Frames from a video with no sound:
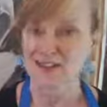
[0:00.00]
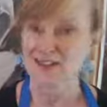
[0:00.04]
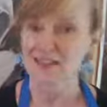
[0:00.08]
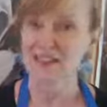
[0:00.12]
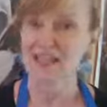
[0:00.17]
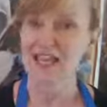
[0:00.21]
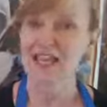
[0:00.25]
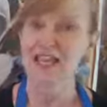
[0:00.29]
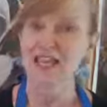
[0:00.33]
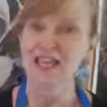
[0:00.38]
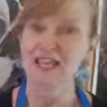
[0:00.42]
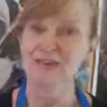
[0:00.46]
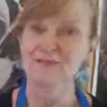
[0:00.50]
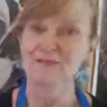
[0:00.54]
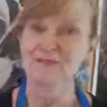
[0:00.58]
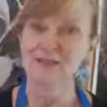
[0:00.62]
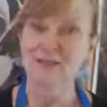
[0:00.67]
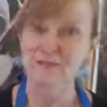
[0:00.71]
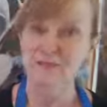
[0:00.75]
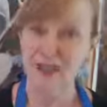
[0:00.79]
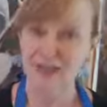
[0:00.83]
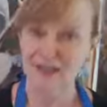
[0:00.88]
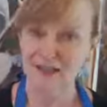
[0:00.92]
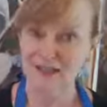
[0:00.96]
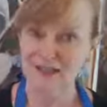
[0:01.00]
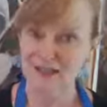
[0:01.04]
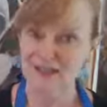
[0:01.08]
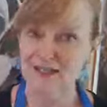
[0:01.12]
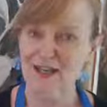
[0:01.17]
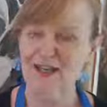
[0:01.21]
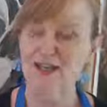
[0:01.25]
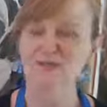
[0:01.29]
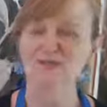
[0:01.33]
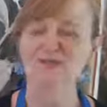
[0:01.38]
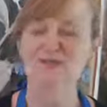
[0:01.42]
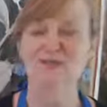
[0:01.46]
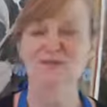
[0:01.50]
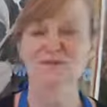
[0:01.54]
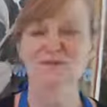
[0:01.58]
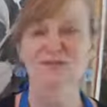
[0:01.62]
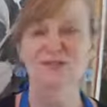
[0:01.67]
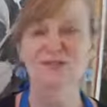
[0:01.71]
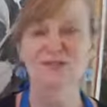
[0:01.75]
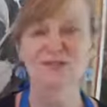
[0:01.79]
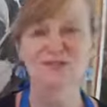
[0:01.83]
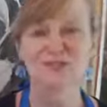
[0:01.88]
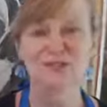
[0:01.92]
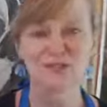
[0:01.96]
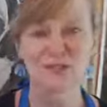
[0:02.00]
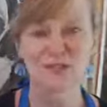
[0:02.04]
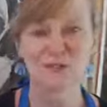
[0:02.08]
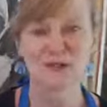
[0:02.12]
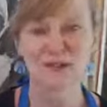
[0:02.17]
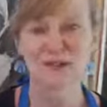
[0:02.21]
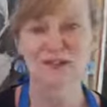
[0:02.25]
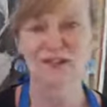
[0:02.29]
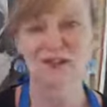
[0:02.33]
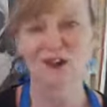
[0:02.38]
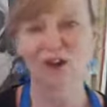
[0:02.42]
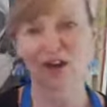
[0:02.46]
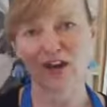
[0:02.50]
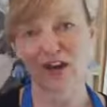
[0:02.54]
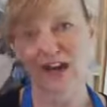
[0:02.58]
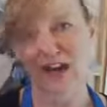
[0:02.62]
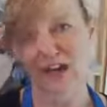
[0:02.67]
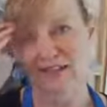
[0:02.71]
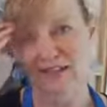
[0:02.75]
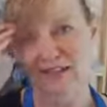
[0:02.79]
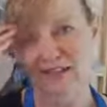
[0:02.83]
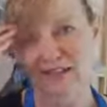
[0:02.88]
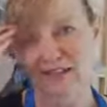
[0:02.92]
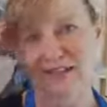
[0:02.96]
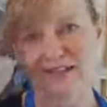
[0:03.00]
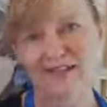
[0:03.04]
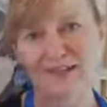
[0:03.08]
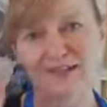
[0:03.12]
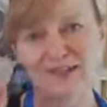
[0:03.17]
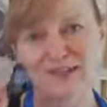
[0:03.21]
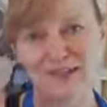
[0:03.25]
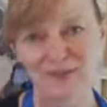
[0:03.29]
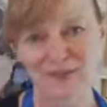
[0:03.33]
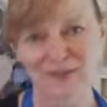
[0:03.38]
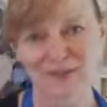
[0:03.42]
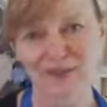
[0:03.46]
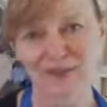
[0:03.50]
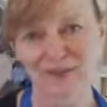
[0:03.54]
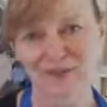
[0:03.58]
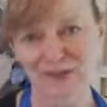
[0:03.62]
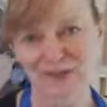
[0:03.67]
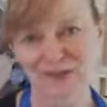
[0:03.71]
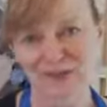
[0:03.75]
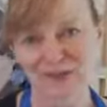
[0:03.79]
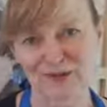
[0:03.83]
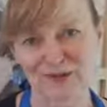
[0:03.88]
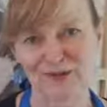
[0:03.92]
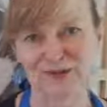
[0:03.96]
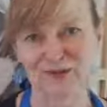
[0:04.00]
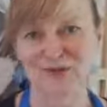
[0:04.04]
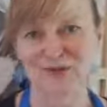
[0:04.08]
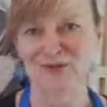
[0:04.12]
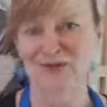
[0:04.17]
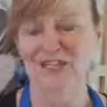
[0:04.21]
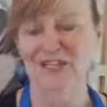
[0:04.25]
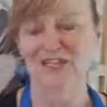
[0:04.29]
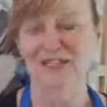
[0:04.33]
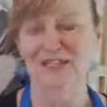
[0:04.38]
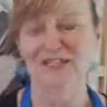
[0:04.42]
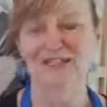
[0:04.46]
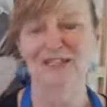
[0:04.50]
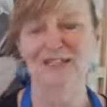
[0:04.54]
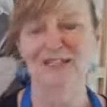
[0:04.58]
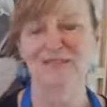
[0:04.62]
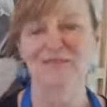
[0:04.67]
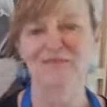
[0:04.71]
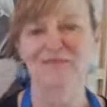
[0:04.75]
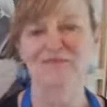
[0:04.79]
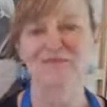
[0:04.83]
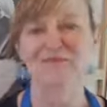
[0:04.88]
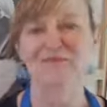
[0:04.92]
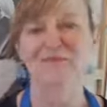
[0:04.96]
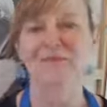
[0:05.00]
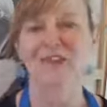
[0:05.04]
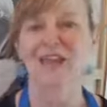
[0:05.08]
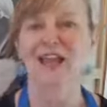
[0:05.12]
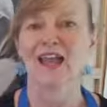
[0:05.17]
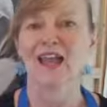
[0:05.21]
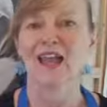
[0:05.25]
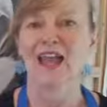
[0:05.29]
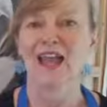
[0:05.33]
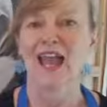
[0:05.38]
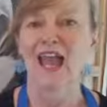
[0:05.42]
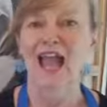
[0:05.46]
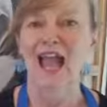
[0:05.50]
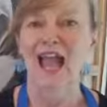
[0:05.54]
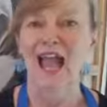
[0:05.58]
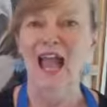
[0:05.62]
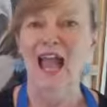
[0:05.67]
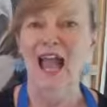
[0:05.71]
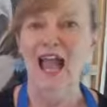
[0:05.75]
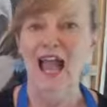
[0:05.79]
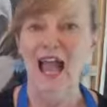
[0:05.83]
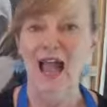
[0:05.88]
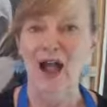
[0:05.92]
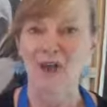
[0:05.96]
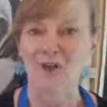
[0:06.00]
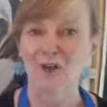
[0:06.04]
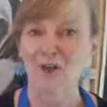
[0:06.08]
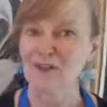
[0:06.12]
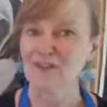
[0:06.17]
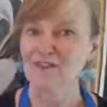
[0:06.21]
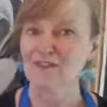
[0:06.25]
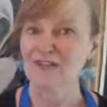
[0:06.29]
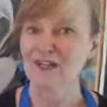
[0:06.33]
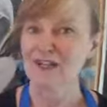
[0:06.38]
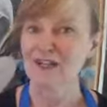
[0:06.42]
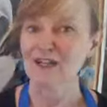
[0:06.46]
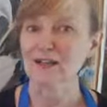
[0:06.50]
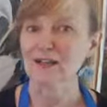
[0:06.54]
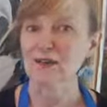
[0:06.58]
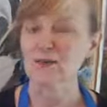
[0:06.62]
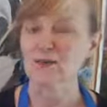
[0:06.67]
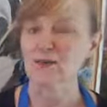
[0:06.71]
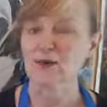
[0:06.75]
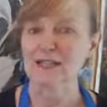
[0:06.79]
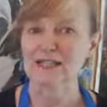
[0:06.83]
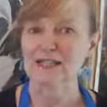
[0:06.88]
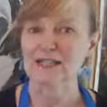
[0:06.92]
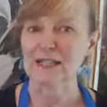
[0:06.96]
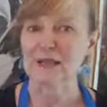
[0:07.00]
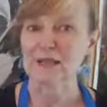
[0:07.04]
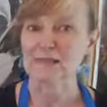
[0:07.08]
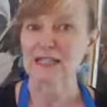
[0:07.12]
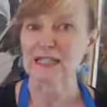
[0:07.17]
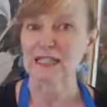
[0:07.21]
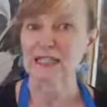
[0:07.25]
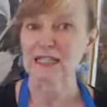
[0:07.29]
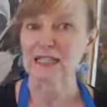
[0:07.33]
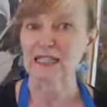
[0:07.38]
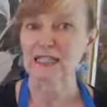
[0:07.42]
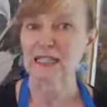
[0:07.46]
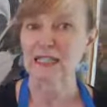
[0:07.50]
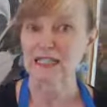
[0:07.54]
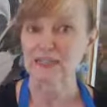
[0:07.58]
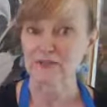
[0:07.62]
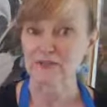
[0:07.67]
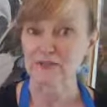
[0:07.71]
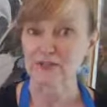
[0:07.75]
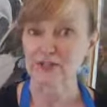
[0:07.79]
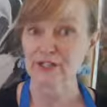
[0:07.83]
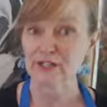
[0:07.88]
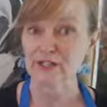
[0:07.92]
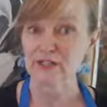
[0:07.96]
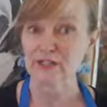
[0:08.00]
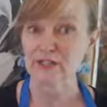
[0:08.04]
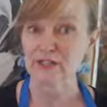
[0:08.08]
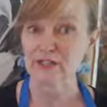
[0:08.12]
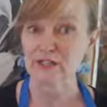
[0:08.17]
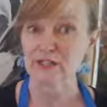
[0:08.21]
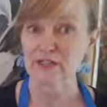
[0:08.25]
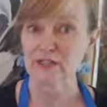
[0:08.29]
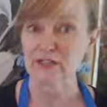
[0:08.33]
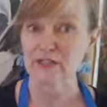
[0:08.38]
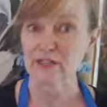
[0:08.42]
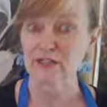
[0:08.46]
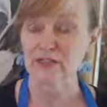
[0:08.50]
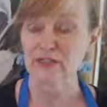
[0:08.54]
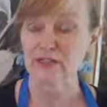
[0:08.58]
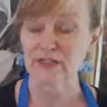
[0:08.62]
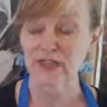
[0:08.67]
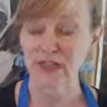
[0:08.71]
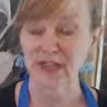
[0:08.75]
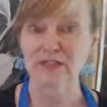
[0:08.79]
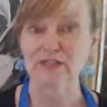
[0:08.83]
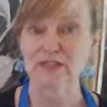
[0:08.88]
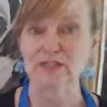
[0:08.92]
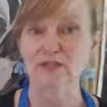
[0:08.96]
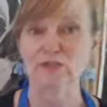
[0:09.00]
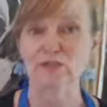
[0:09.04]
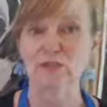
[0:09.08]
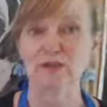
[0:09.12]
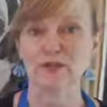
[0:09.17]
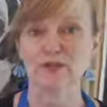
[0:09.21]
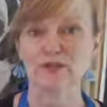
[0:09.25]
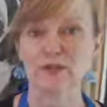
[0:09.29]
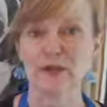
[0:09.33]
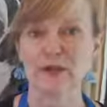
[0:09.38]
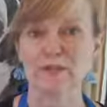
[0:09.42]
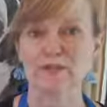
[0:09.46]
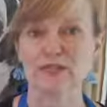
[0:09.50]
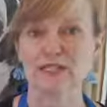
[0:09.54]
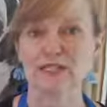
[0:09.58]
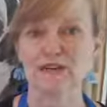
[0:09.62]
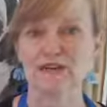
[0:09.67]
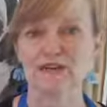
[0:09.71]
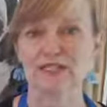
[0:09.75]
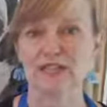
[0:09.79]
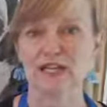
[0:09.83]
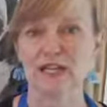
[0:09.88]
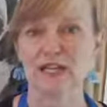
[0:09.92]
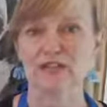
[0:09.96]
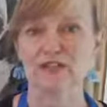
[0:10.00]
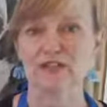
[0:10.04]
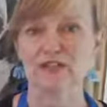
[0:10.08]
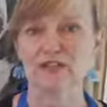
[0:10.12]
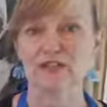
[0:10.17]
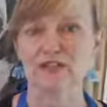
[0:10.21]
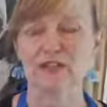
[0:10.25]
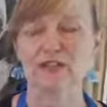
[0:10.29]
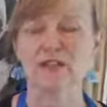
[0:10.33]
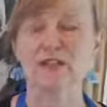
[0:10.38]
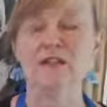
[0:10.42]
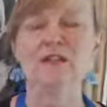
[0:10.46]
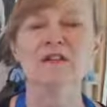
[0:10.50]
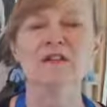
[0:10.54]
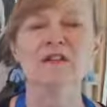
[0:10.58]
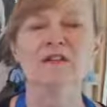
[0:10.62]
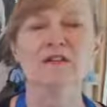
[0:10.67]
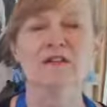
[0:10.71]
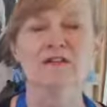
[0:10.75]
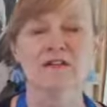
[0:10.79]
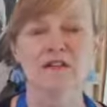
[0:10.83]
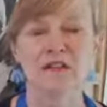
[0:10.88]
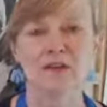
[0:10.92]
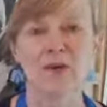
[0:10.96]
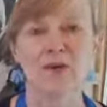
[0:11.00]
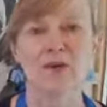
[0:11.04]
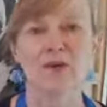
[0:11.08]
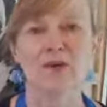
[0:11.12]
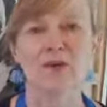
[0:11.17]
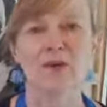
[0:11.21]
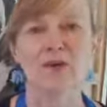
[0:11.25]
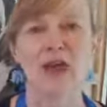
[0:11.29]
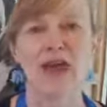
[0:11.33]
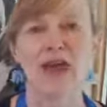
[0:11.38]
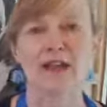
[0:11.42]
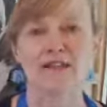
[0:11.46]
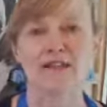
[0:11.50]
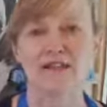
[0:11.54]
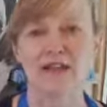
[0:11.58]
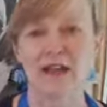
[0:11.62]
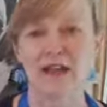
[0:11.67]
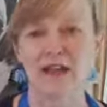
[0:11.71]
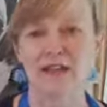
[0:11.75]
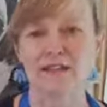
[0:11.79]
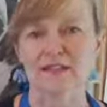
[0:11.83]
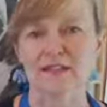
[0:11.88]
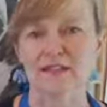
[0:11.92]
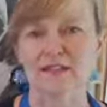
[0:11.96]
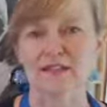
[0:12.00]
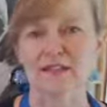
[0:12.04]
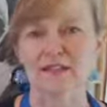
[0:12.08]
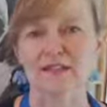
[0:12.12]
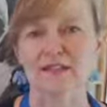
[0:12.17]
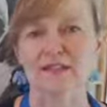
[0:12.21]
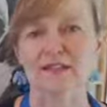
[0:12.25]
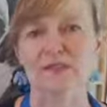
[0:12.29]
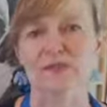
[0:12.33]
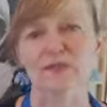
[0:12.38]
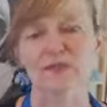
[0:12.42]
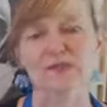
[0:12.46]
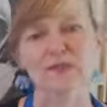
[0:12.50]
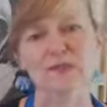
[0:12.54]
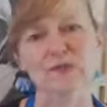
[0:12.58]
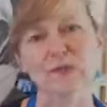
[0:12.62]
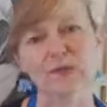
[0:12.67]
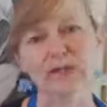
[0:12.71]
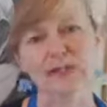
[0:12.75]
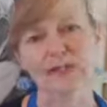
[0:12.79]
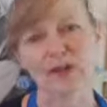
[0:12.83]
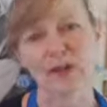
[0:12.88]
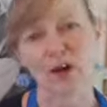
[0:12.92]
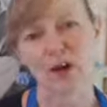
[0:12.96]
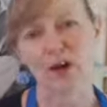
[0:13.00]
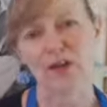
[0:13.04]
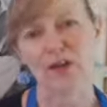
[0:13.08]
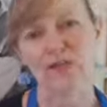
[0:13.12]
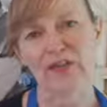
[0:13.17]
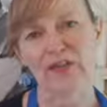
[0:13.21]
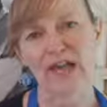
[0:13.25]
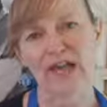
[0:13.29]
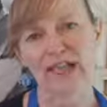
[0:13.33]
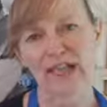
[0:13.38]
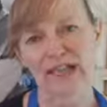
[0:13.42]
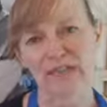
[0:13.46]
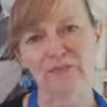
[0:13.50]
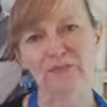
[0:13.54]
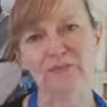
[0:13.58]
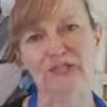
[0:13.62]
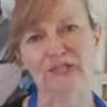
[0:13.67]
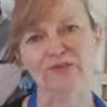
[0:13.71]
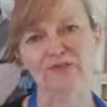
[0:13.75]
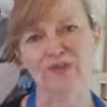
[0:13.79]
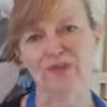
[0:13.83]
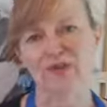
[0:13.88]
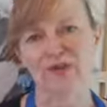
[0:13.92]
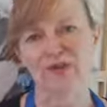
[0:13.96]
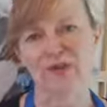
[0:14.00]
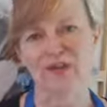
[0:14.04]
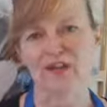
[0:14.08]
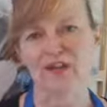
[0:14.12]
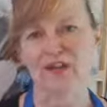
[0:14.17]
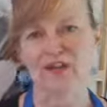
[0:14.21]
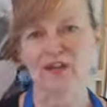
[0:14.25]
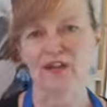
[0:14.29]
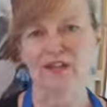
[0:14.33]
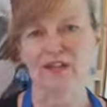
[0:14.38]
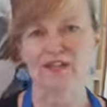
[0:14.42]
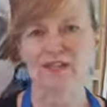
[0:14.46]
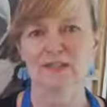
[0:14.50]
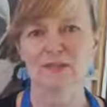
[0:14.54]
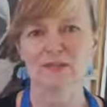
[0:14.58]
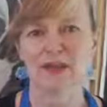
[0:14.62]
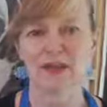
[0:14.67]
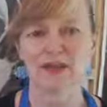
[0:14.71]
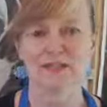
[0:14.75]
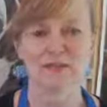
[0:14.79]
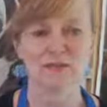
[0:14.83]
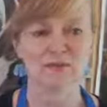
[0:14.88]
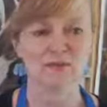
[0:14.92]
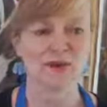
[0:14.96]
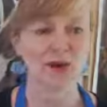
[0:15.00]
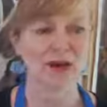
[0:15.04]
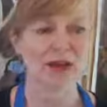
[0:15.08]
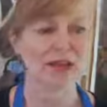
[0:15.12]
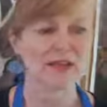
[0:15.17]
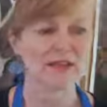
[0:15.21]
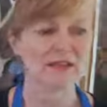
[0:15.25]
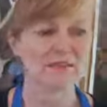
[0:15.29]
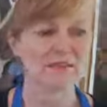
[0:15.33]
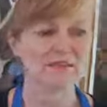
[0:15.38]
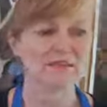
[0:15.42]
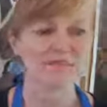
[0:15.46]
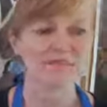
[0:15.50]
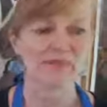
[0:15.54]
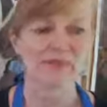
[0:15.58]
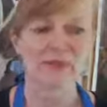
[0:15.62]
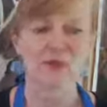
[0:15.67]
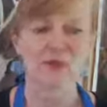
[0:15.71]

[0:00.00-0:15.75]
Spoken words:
the same to make us comfortable, so we're not accessing the prefrontal cortex. However, when something is different, that's what grabs our attention. So as artists, once we know that little bit of neuroscience about the brain,